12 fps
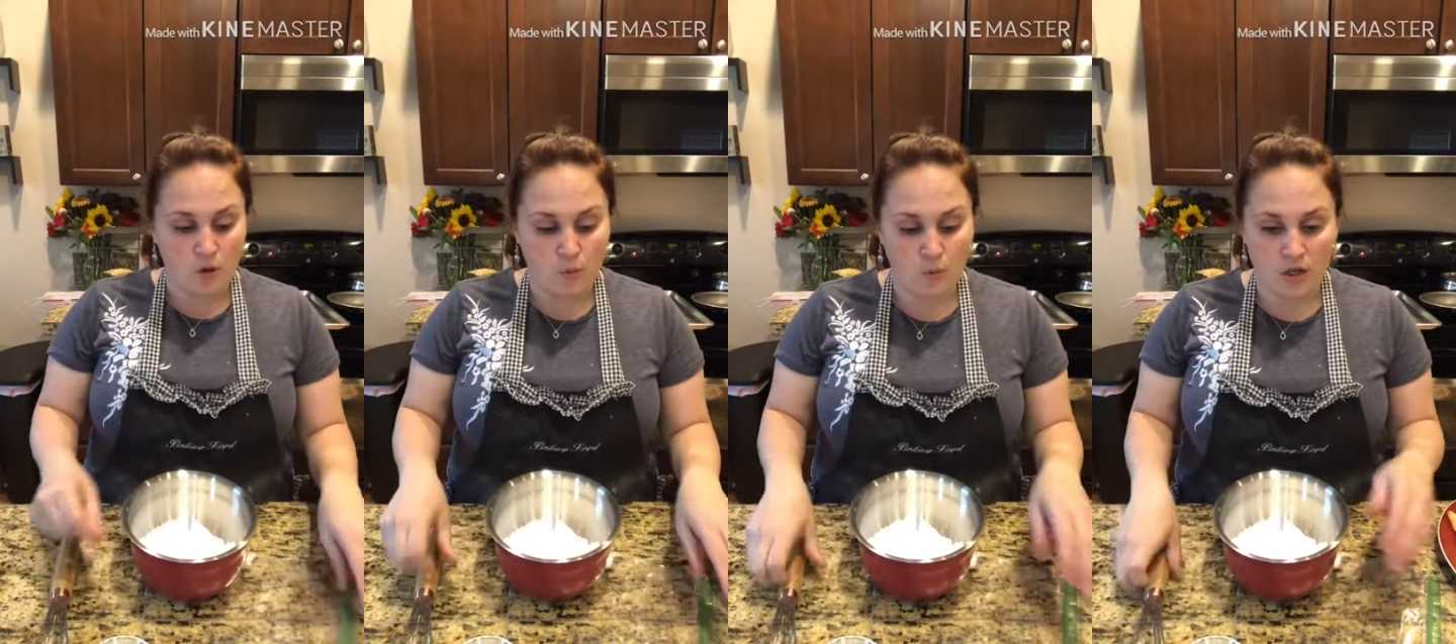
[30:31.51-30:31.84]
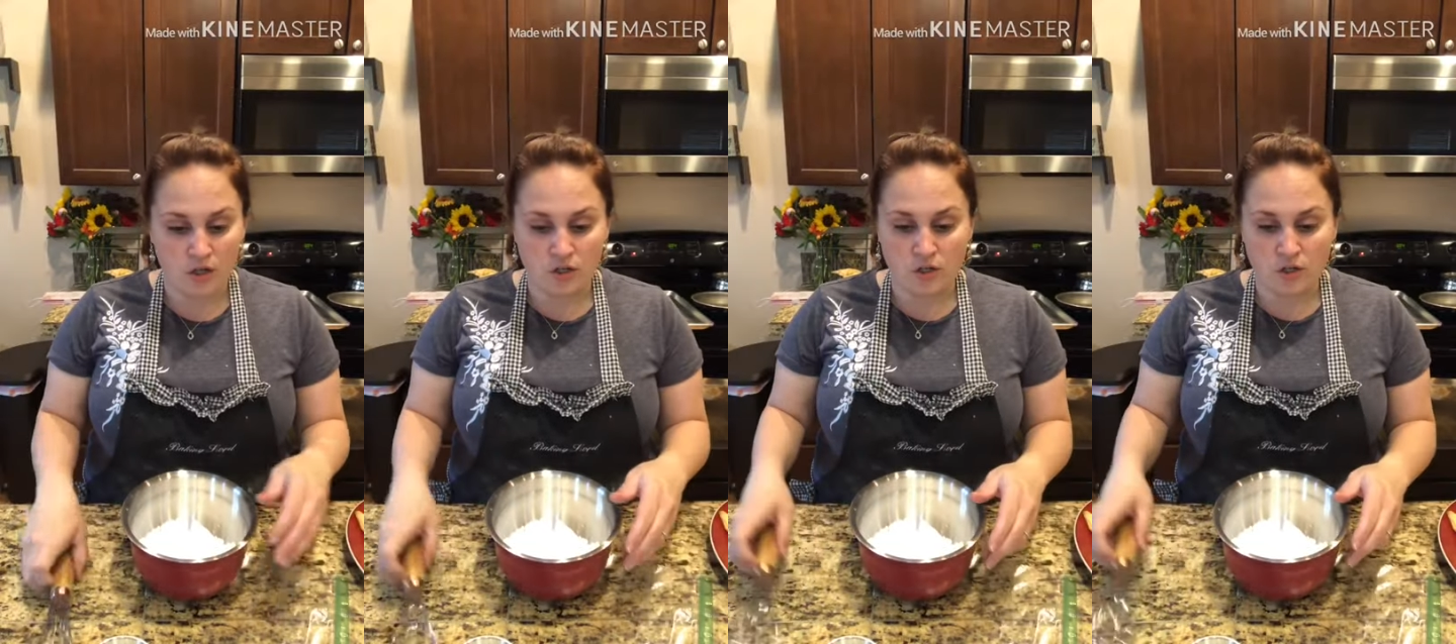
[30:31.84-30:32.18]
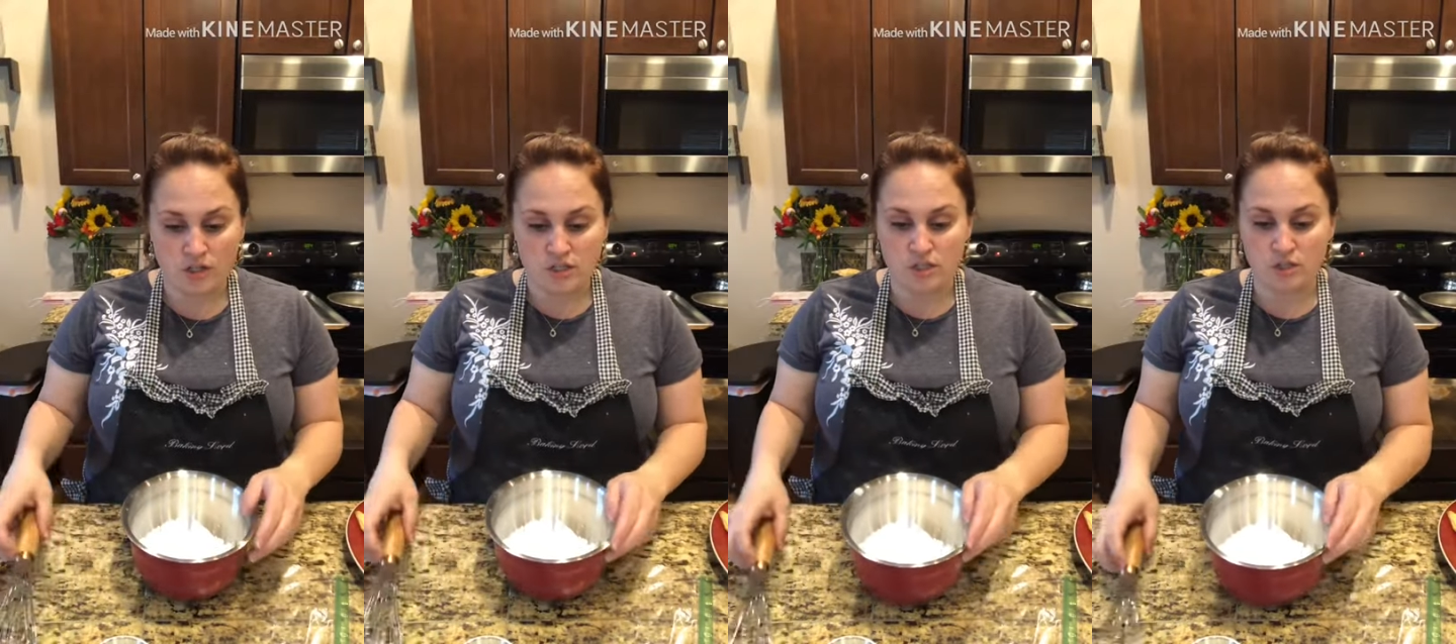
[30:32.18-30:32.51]
what you're
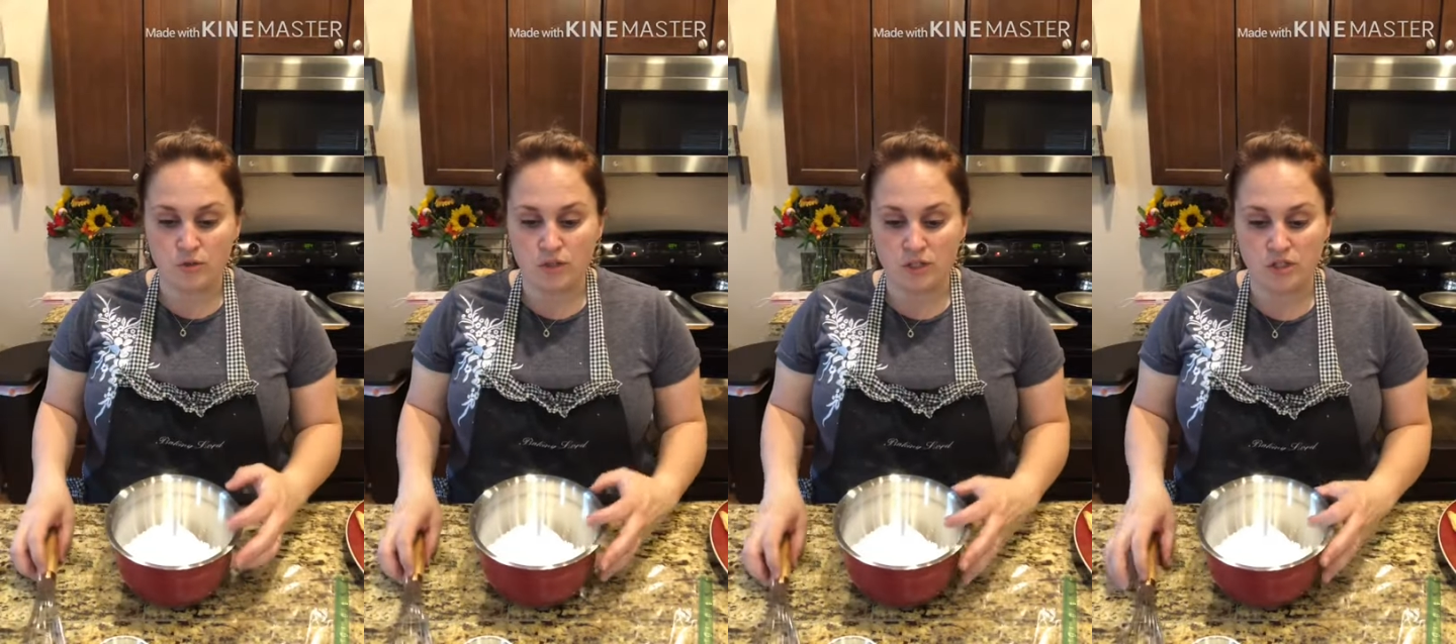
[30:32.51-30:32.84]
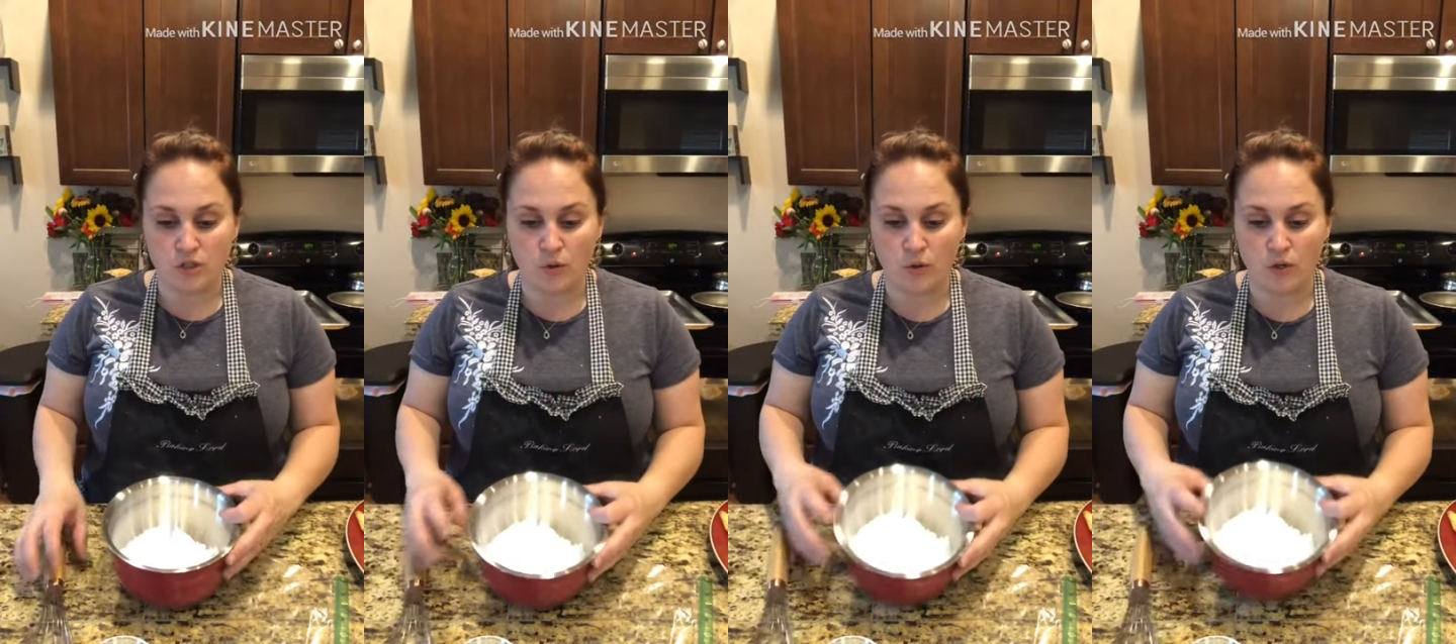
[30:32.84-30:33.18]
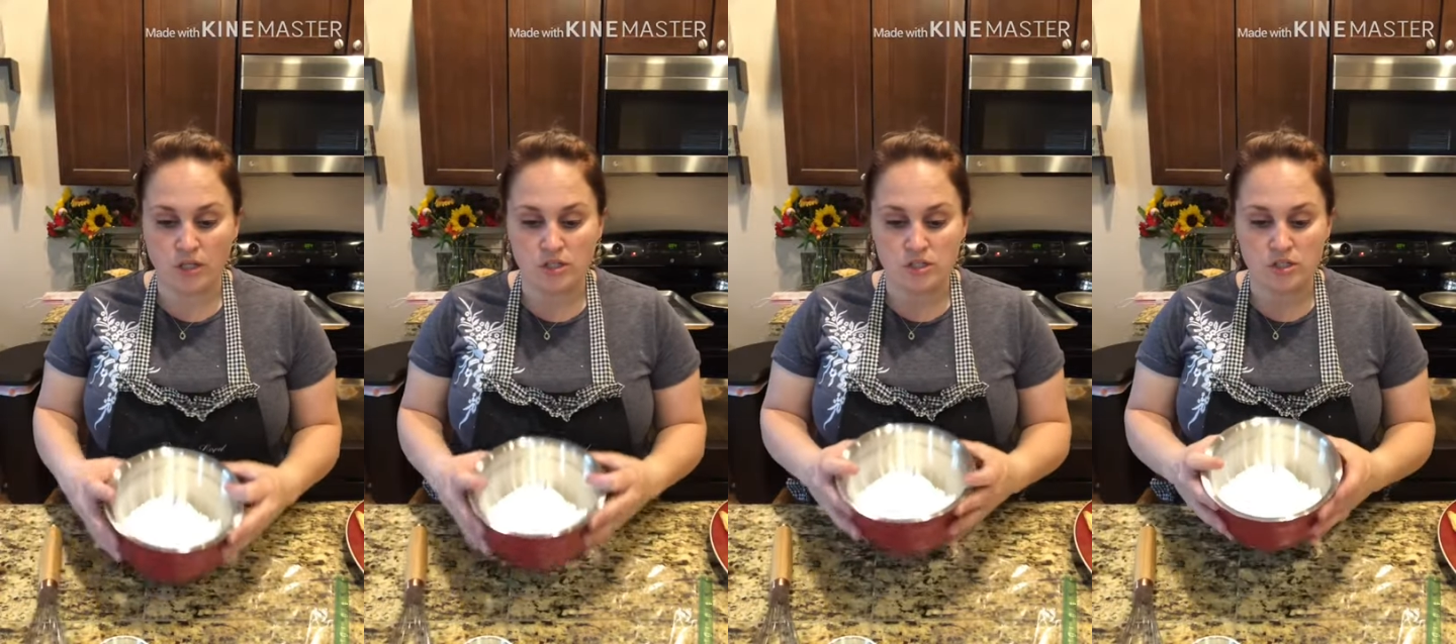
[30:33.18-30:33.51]
gonna do is you're
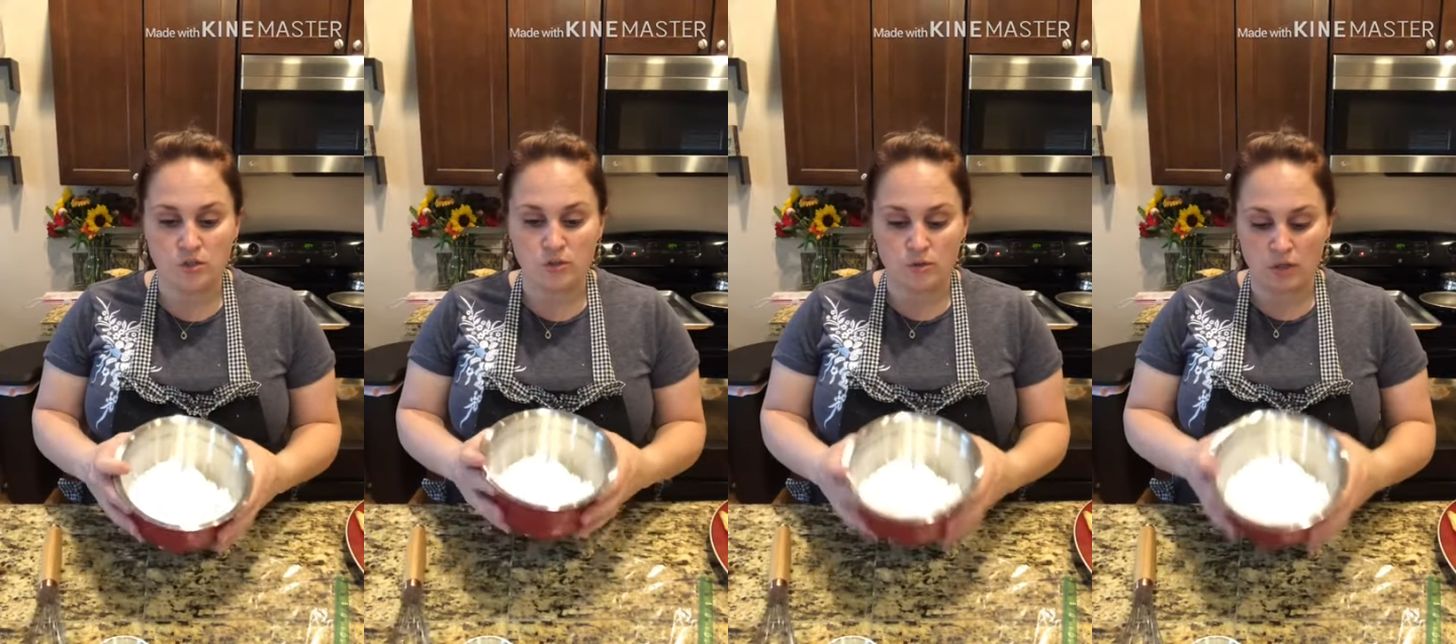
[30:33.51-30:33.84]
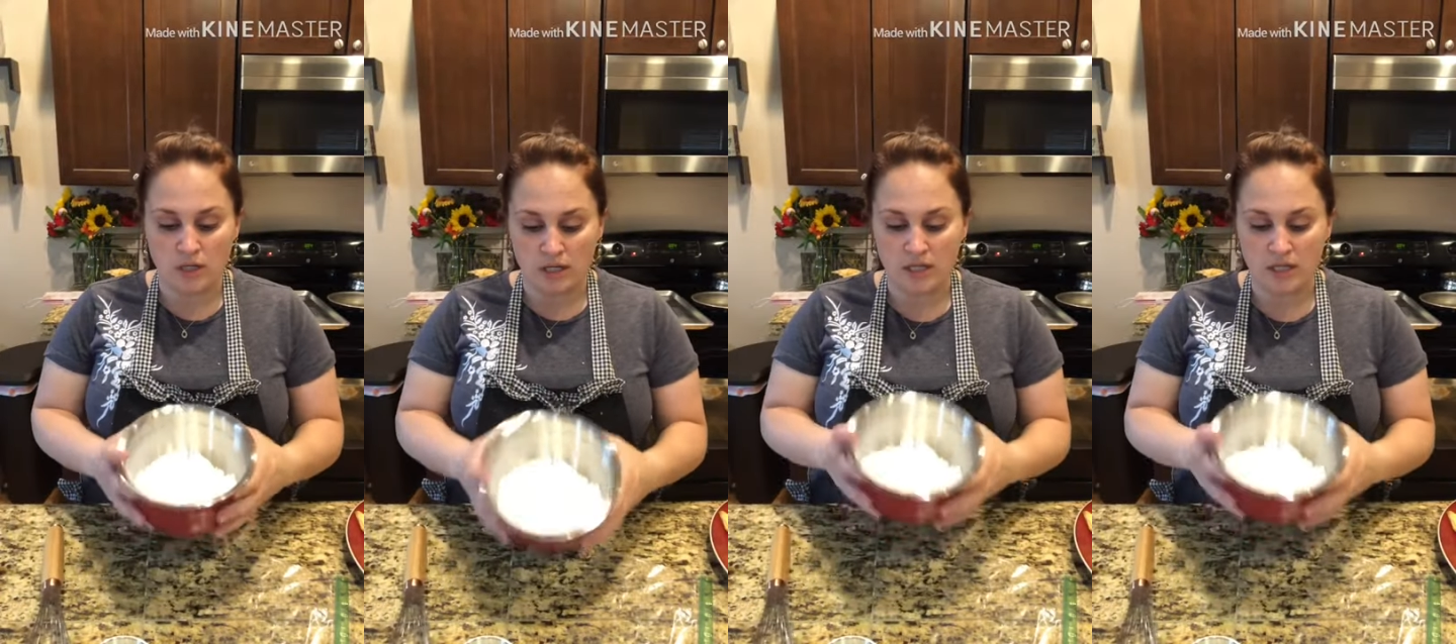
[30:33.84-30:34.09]
going to